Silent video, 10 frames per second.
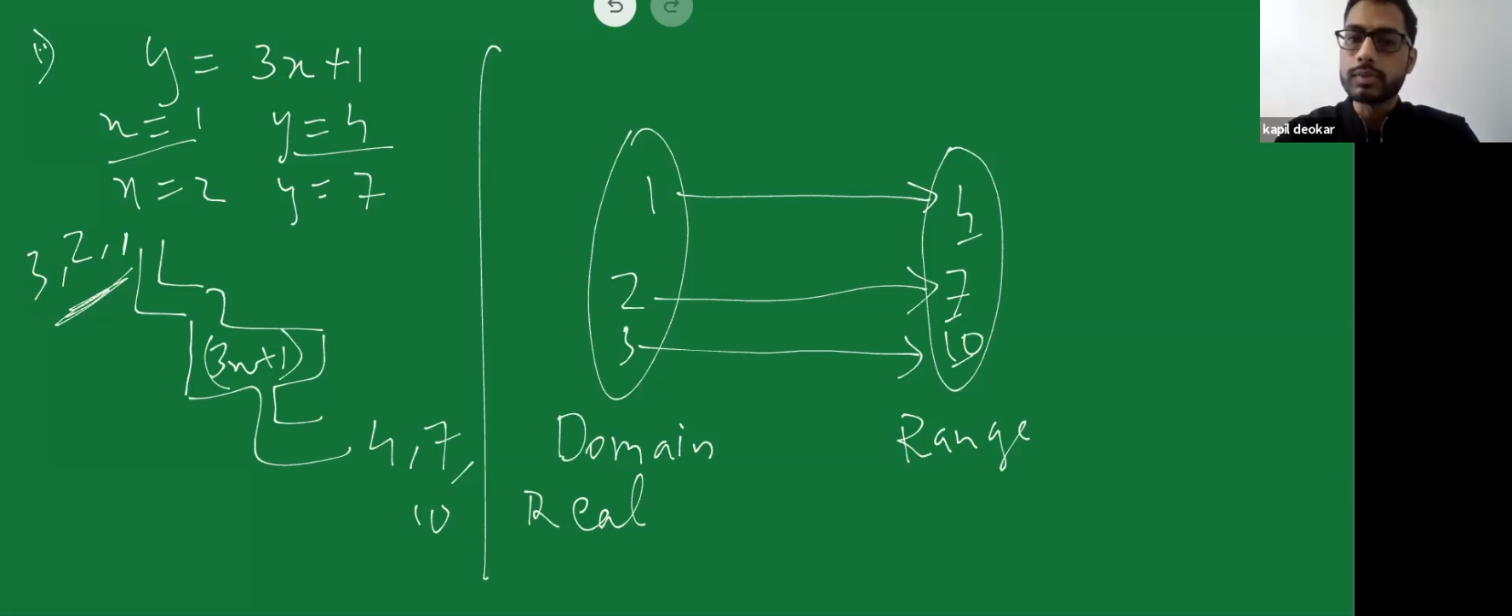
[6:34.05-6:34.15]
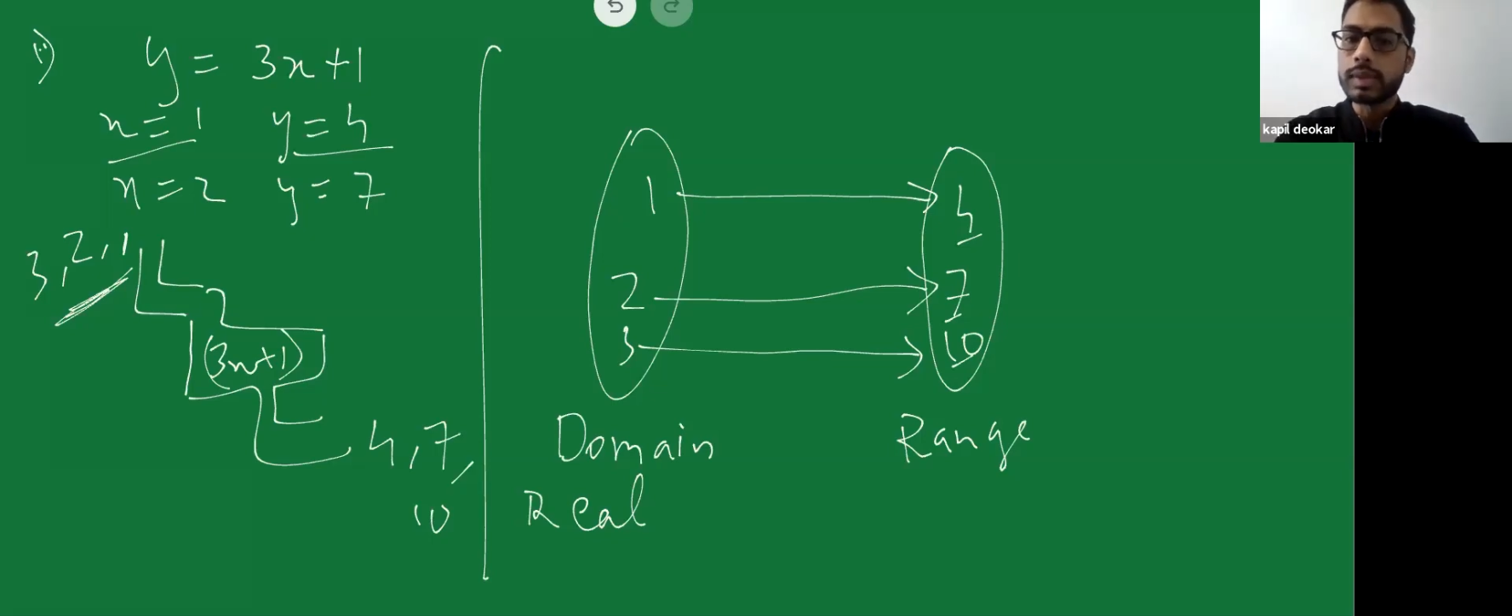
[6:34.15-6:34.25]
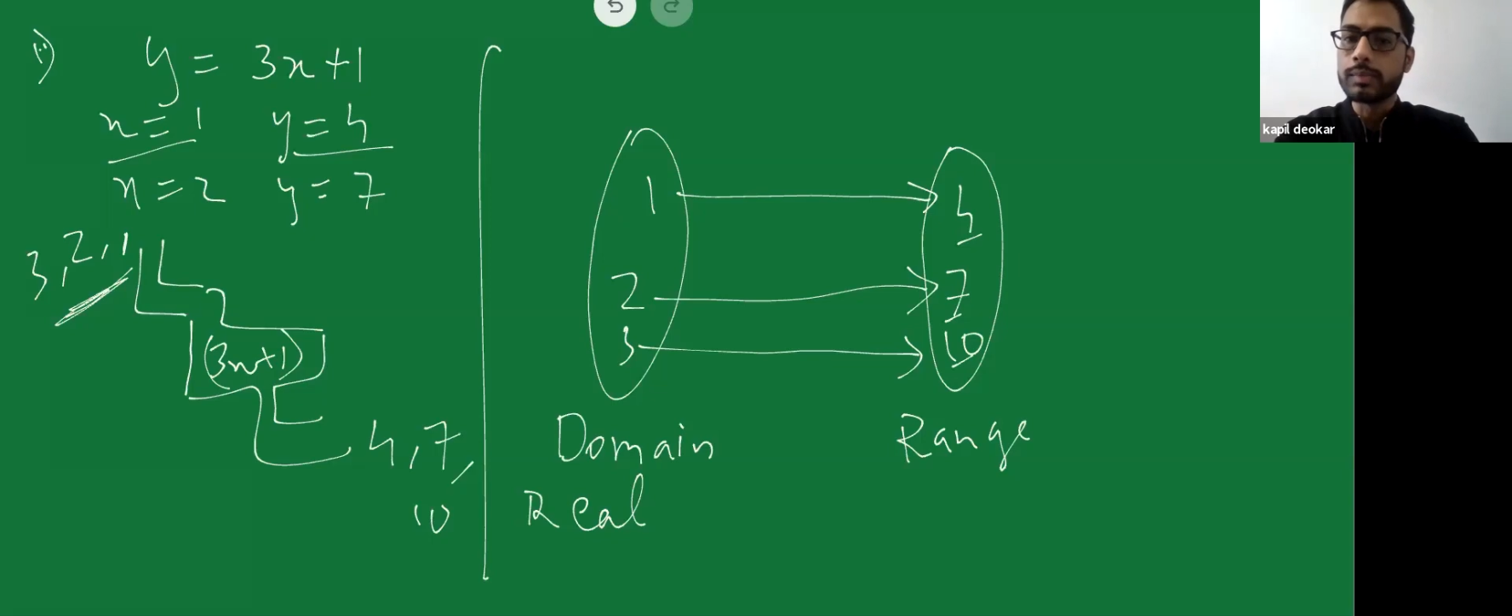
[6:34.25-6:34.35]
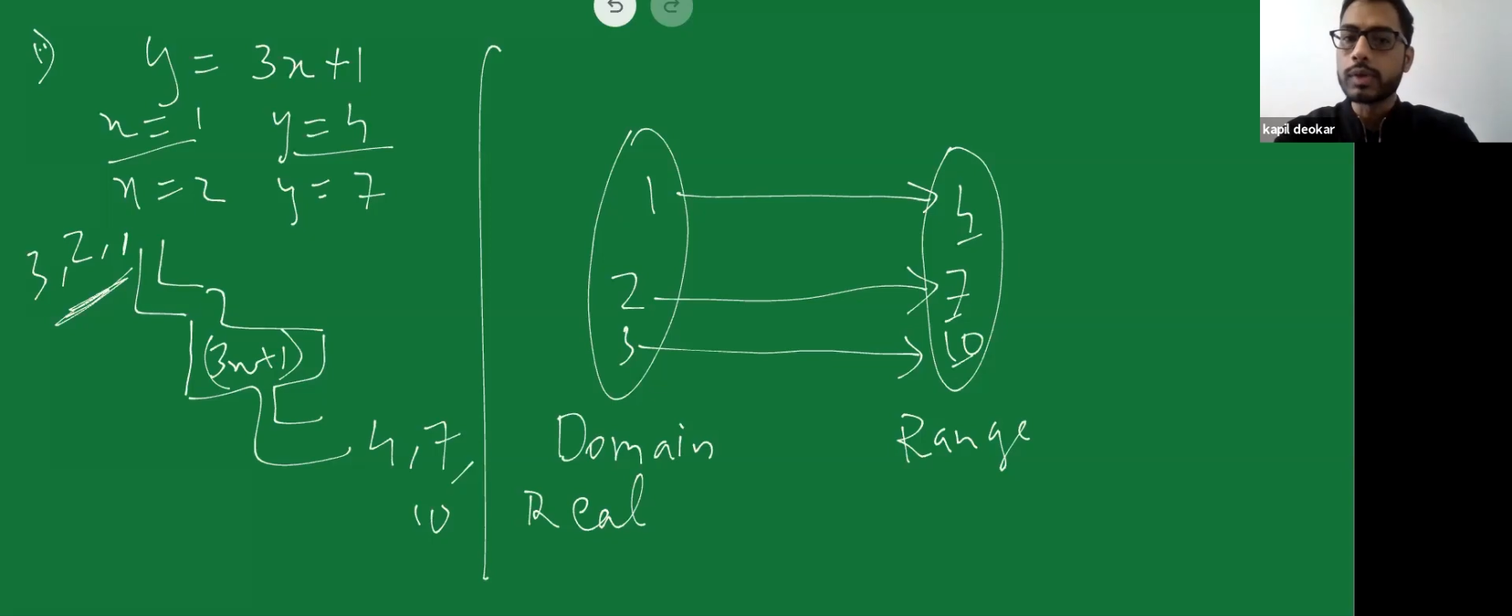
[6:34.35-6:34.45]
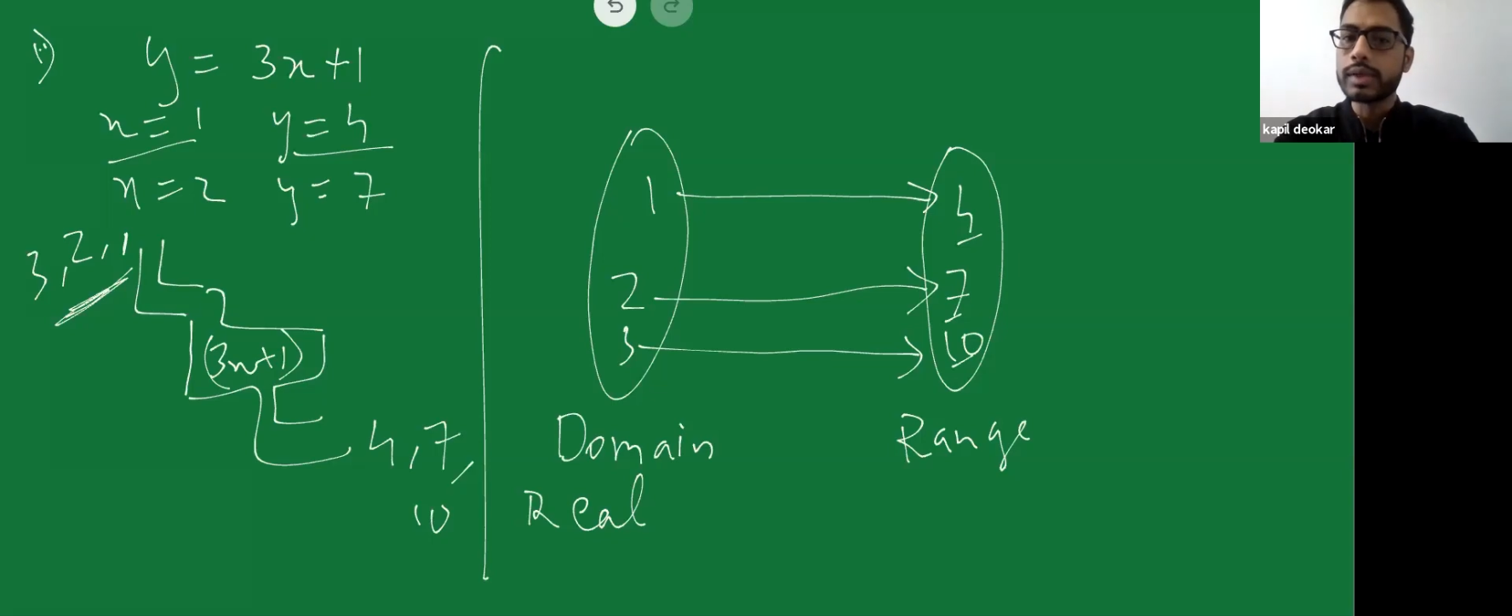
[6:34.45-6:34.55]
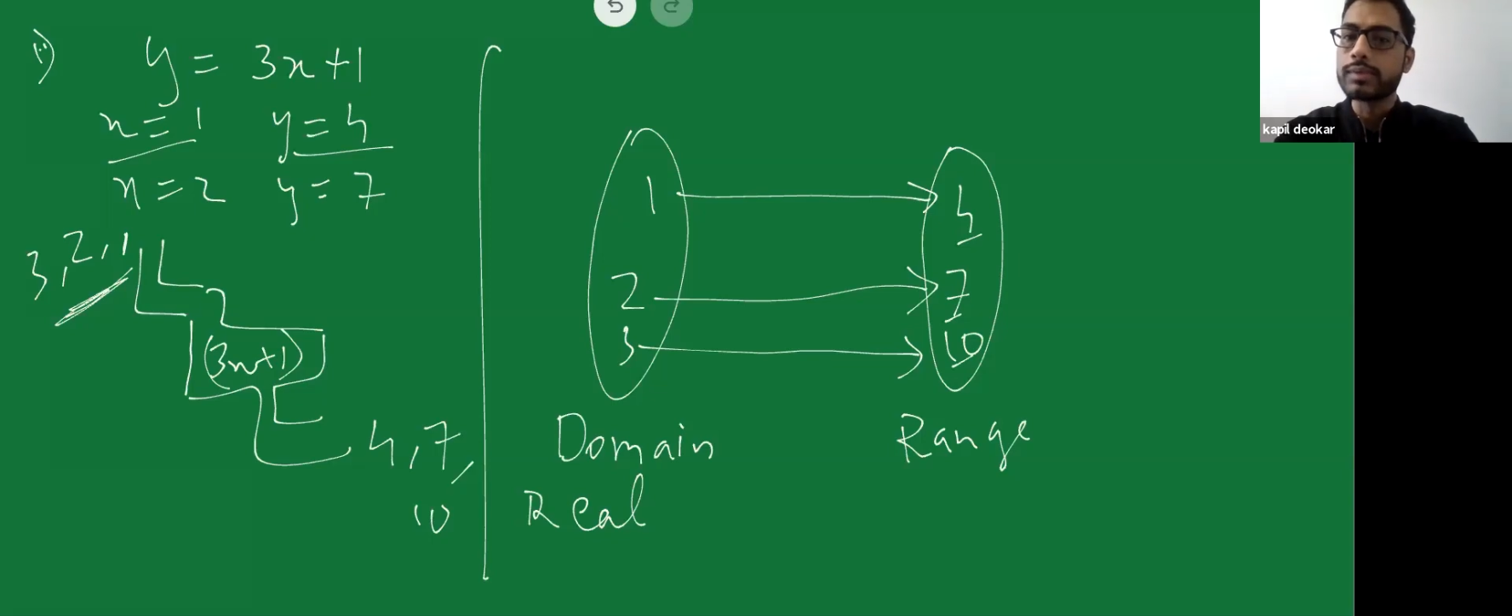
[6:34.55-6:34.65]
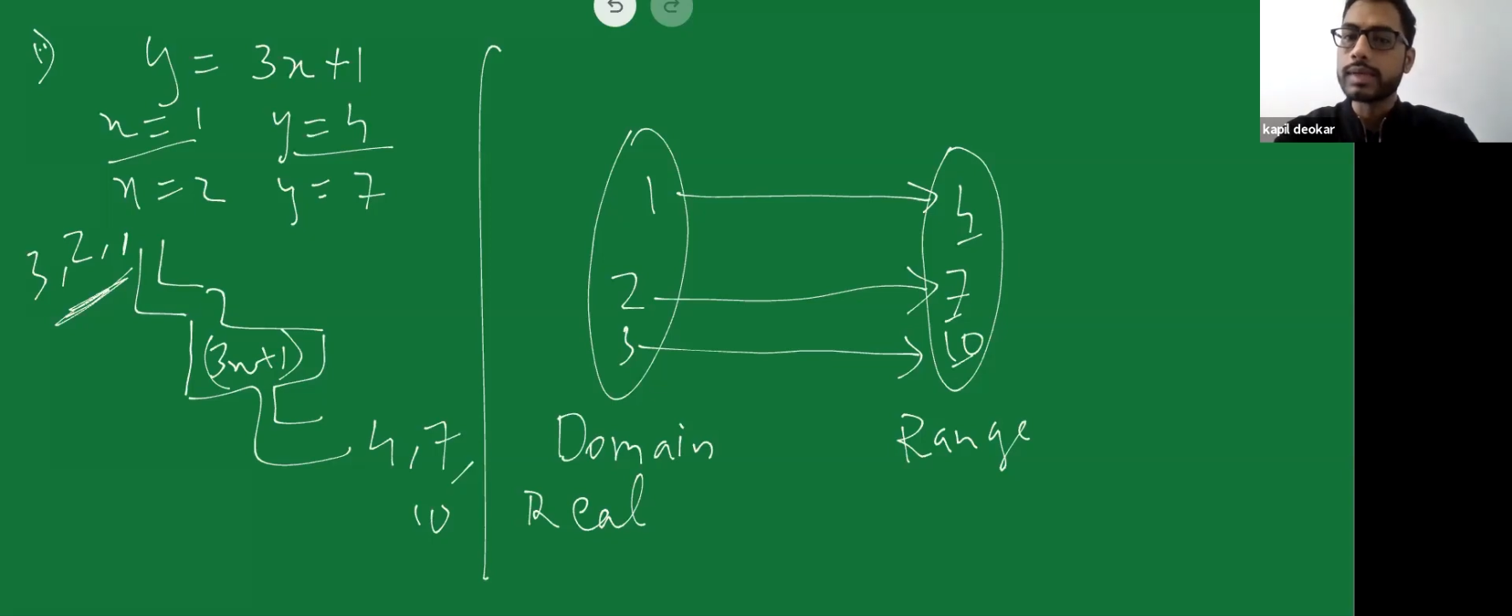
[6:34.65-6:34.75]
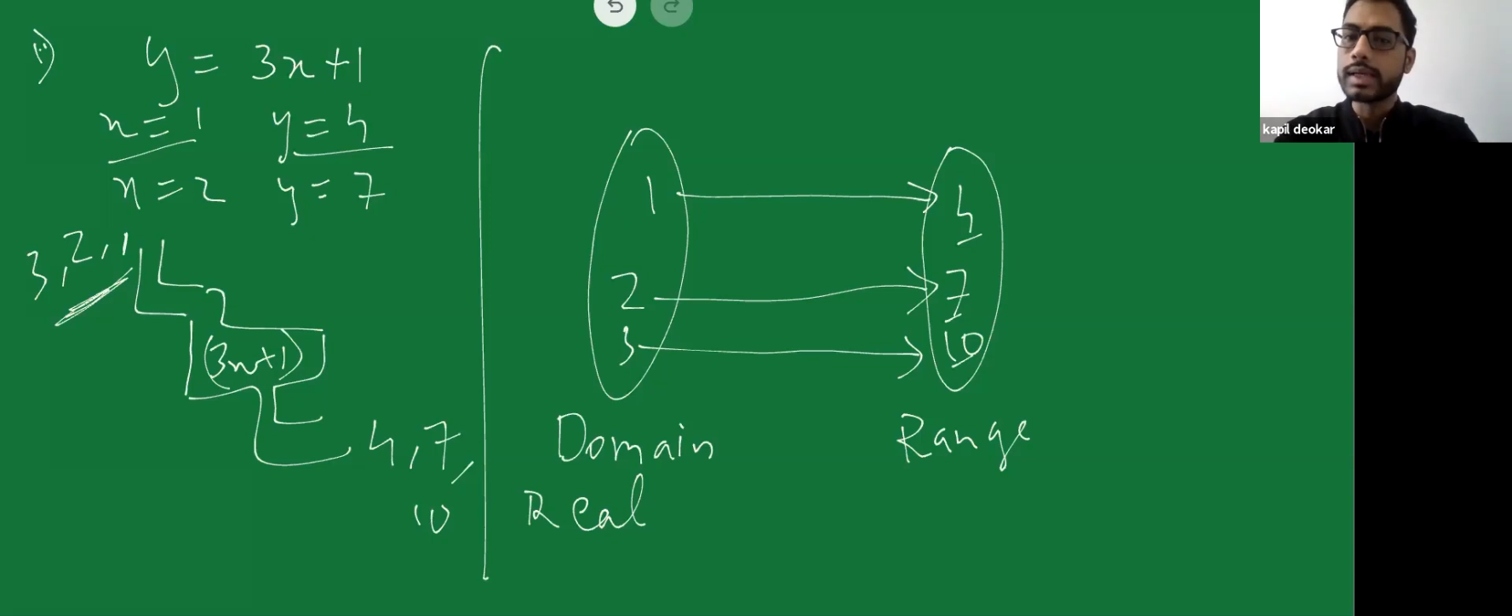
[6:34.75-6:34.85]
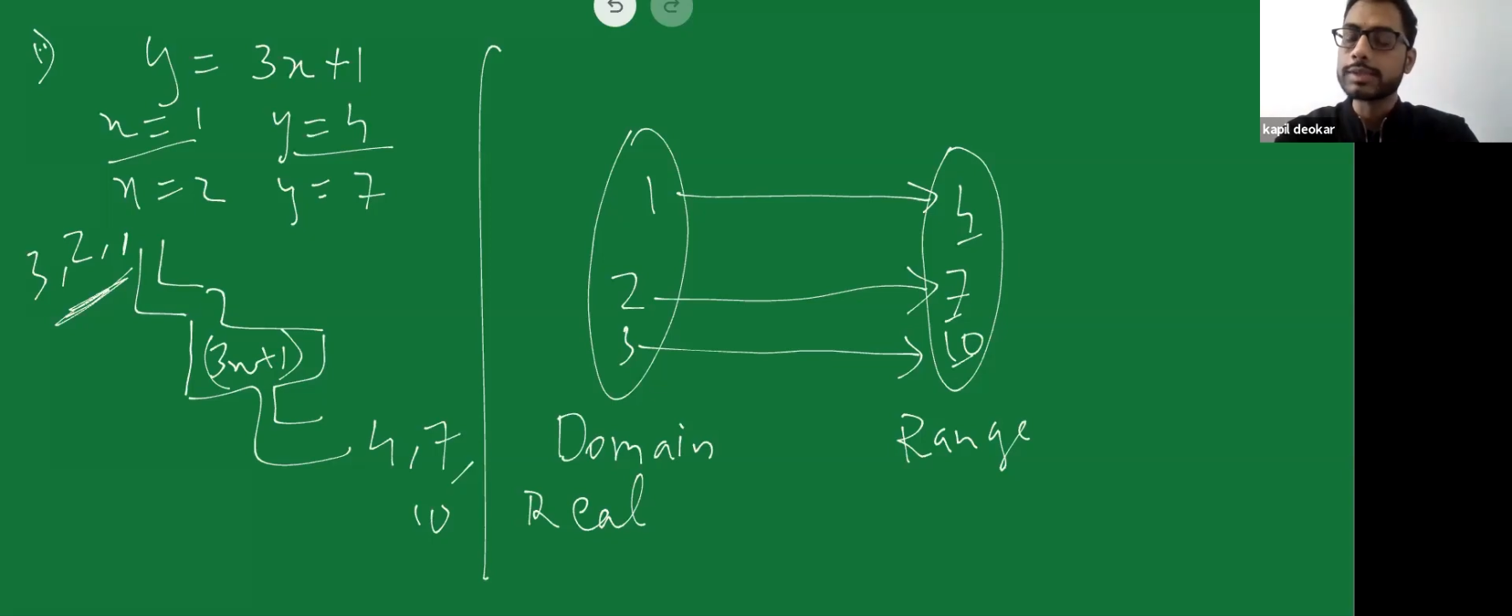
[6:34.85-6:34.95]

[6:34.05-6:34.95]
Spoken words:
1.1